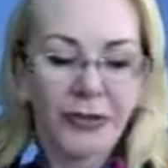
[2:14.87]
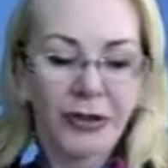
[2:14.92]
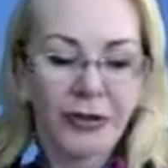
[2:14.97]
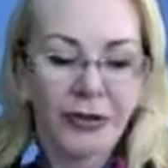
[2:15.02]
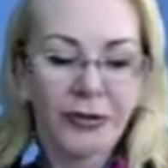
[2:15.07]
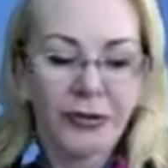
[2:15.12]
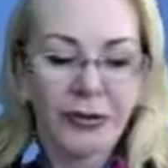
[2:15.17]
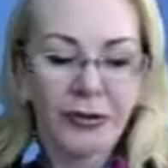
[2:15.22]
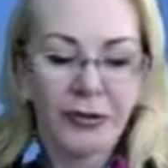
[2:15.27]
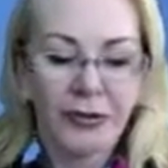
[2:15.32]

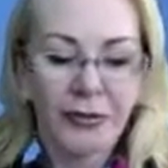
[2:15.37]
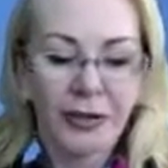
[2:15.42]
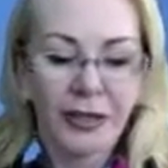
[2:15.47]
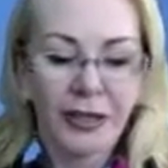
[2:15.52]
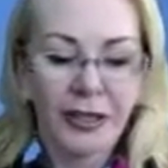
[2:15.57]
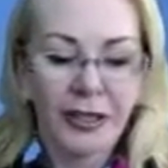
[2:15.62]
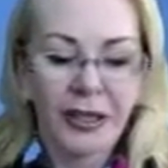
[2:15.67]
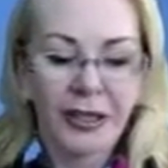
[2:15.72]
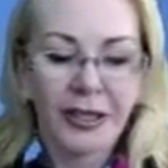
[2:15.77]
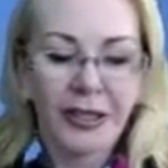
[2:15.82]
You can
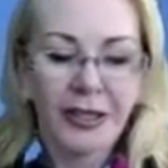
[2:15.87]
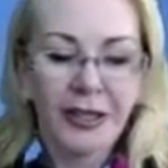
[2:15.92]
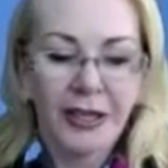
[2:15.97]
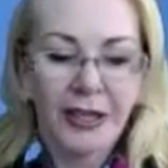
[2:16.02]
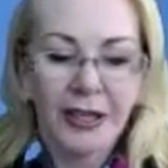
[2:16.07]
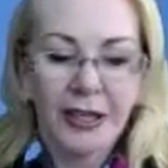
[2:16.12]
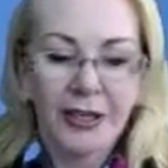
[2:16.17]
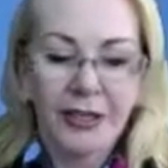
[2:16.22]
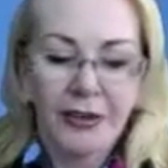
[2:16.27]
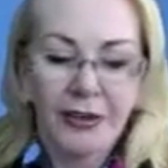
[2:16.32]
really,
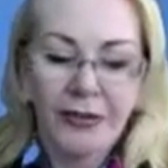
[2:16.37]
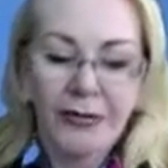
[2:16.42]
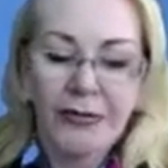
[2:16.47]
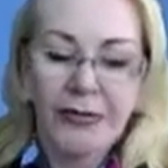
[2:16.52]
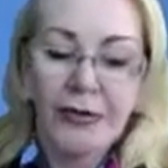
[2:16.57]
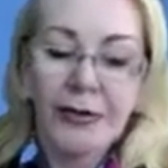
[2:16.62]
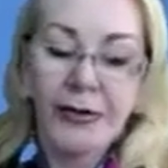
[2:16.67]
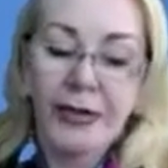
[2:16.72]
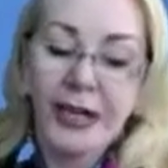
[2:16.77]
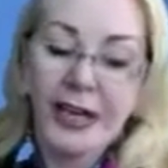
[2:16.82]
you know,
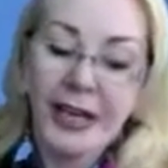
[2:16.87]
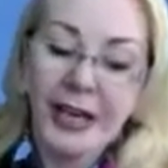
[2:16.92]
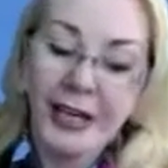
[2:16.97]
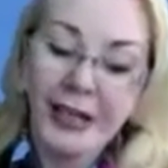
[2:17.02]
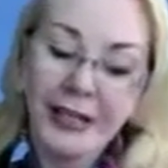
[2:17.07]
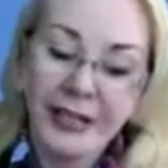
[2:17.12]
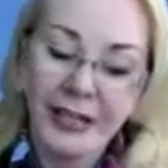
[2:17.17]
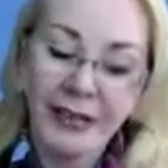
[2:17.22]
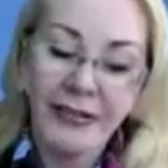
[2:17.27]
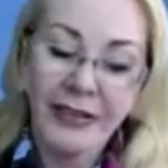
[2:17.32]
with all that
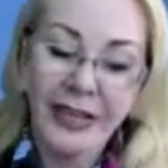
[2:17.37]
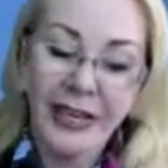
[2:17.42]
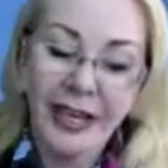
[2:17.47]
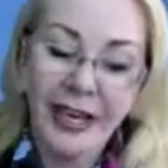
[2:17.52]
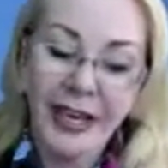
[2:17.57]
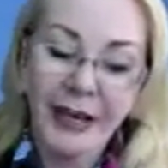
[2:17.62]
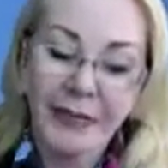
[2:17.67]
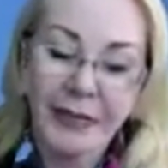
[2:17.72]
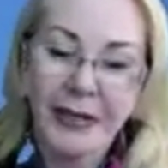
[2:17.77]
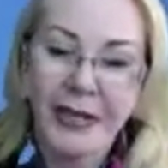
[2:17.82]

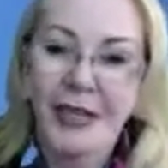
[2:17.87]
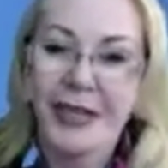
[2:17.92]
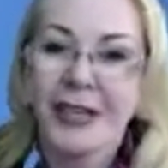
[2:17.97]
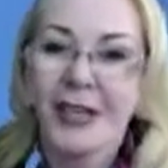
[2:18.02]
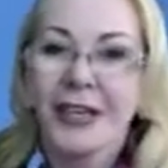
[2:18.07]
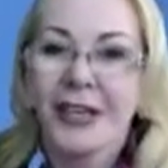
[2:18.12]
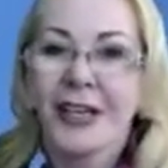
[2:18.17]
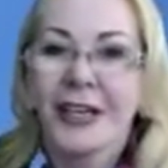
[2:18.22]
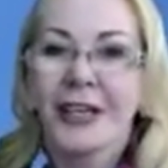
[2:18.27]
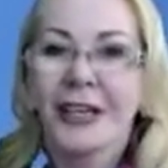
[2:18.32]
activity
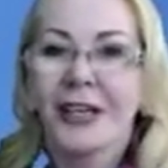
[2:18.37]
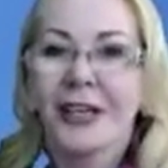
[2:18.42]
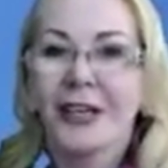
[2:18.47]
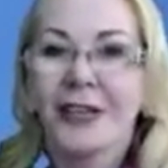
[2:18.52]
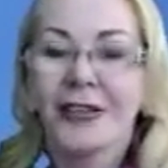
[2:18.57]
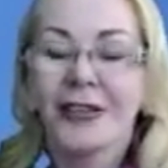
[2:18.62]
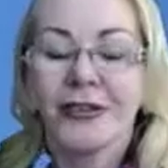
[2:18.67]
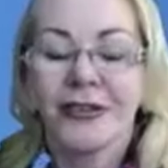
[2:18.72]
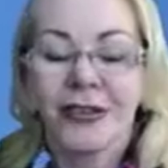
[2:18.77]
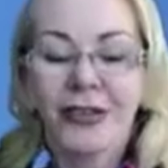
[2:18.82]
happening
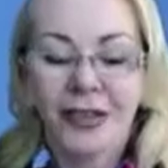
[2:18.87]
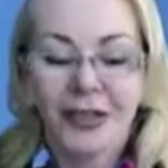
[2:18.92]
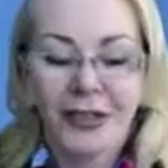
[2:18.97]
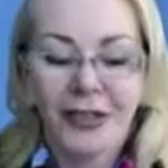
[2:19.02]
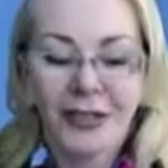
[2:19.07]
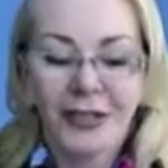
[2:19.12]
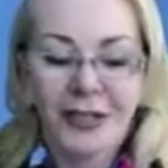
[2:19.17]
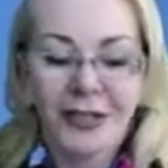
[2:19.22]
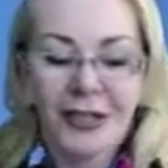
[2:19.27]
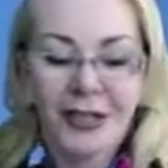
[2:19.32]
in
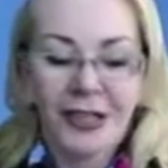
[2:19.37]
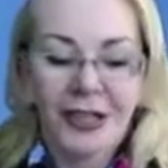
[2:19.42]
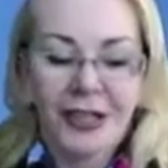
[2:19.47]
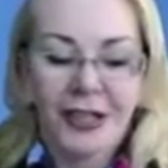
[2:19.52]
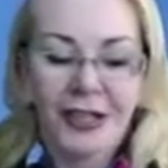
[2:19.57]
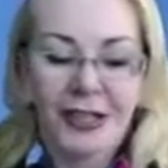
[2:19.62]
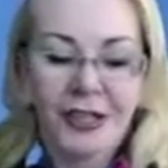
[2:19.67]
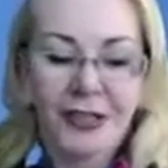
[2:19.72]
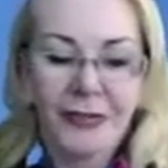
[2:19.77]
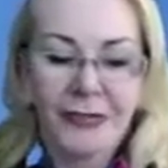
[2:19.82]
your
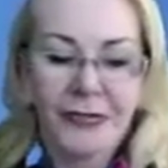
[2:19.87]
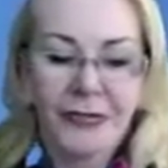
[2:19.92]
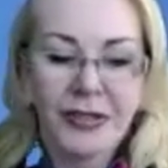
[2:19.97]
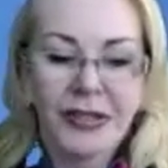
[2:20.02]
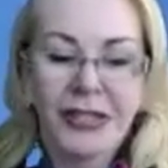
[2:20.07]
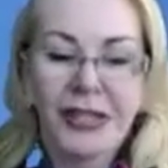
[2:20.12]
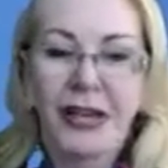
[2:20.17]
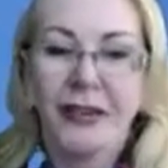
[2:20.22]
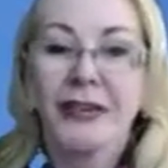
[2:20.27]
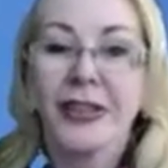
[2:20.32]

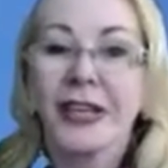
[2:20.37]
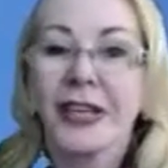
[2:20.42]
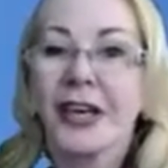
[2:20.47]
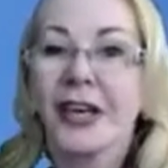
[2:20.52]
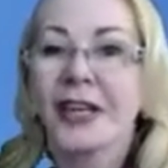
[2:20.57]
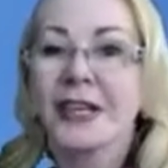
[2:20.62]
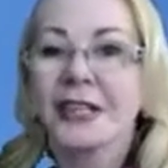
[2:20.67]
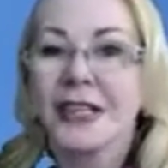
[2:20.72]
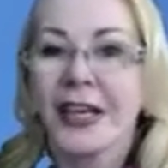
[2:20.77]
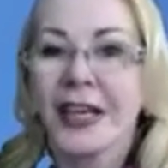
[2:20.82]
seventh
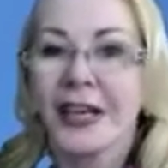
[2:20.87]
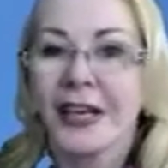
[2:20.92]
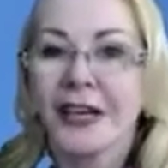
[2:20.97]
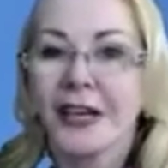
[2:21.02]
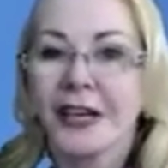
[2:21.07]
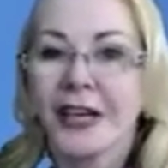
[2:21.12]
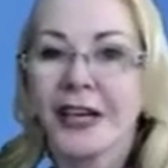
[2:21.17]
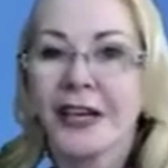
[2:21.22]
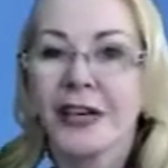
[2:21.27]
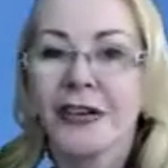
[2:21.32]
house
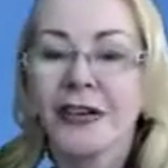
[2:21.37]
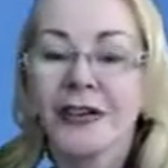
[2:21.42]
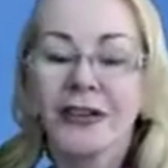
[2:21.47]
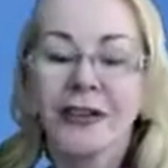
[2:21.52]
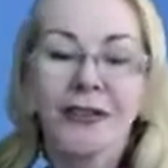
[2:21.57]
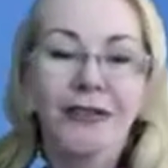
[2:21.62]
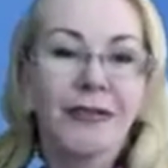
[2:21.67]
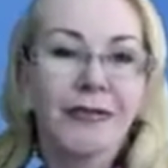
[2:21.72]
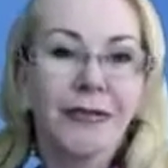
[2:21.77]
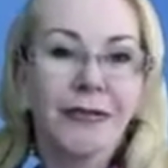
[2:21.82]
and now
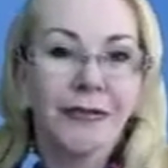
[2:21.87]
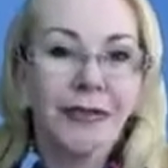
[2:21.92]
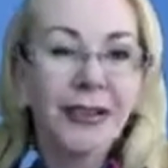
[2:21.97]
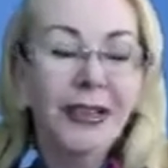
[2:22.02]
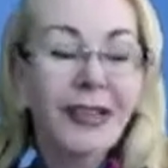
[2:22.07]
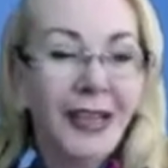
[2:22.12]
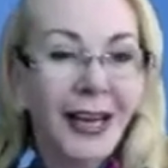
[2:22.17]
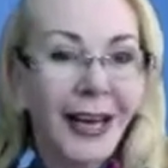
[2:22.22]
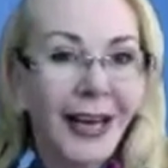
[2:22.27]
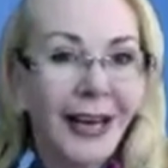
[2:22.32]
your
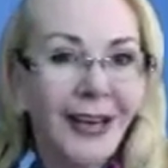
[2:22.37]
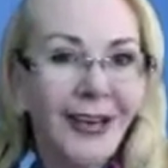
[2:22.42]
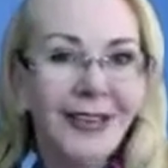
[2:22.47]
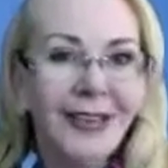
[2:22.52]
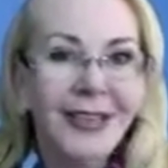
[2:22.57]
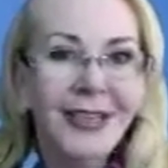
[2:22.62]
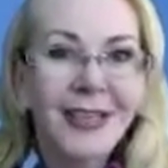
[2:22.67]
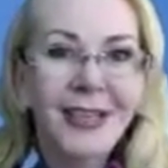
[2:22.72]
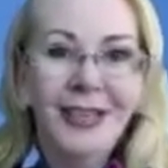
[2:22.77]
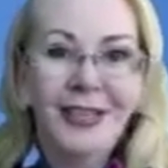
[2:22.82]
fifth
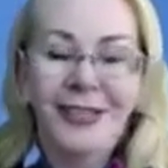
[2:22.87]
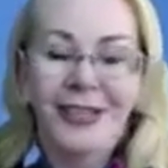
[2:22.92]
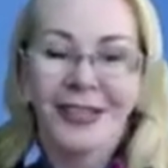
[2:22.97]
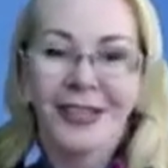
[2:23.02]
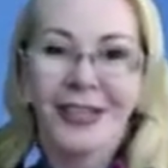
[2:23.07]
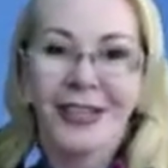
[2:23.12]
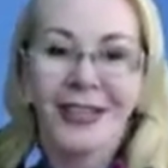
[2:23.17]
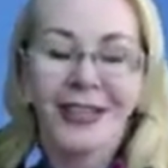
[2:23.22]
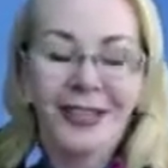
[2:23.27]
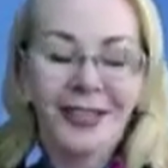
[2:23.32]
house,
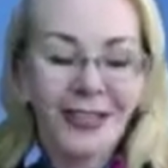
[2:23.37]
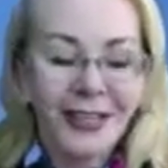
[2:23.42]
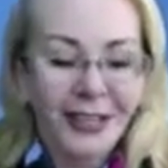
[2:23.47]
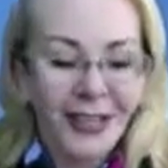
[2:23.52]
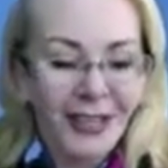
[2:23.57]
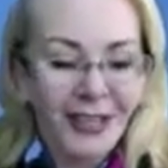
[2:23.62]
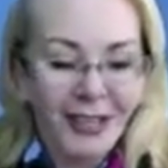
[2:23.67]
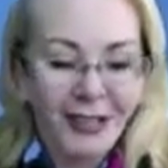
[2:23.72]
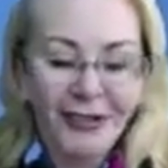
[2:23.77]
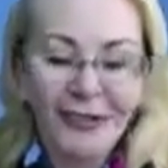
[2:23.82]
then
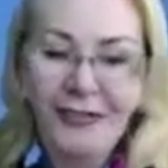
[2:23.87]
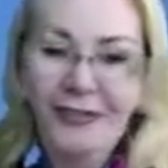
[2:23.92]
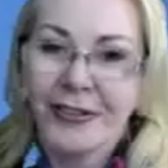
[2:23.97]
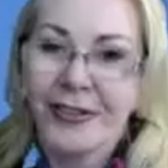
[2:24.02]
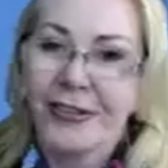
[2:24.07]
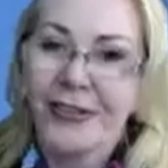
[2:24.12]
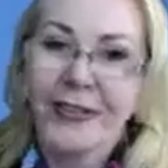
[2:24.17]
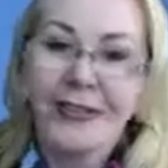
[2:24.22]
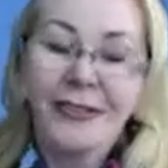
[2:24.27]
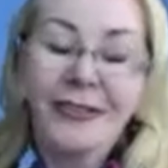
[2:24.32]

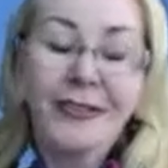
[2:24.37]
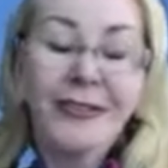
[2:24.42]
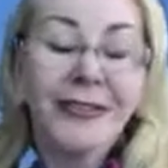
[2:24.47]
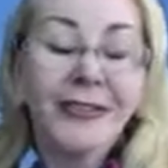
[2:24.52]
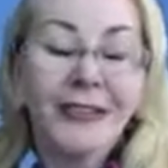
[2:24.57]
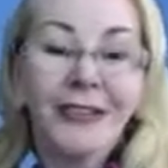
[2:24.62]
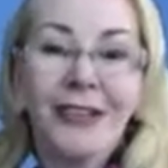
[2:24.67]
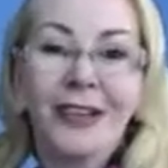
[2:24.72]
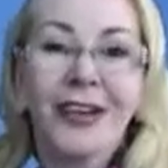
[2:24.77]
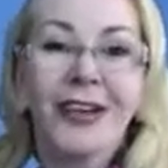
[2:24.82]
if you're
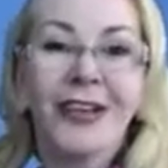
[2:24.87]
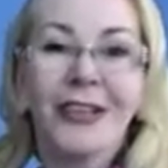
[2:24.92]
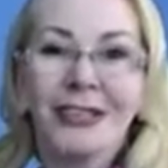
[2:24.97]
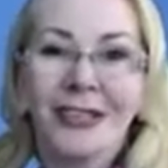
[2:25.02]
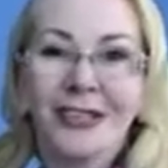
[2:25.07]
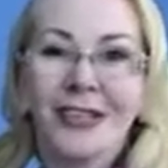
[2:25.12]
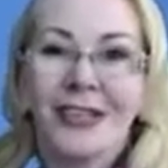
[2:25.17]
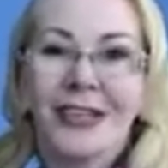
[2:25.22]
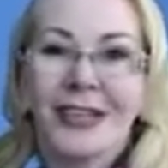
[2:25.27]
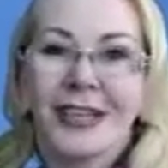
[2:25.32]

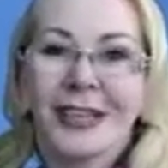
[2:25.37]
not,